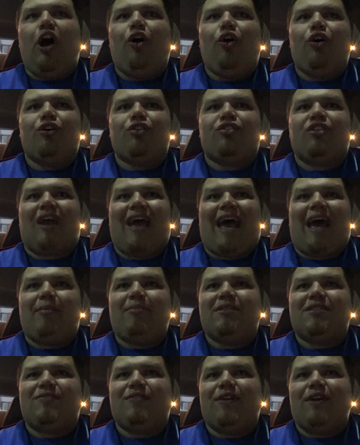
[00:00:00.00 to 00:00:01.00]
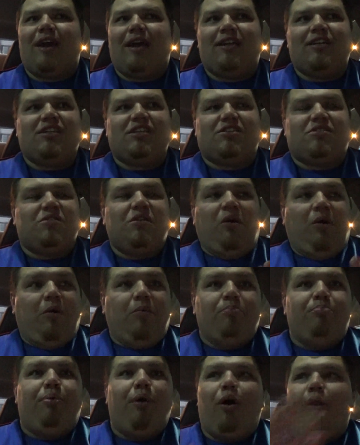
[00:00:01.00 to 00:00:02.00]
Earth's atmosphere and just
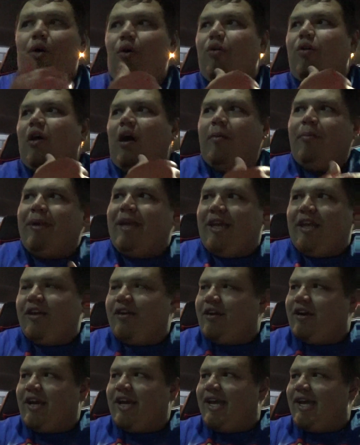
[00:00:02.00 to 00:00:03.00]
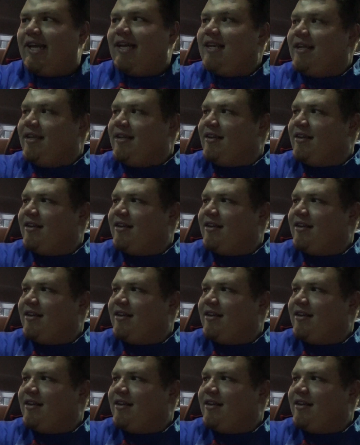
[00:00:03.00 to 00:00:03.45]
pull a meteor in?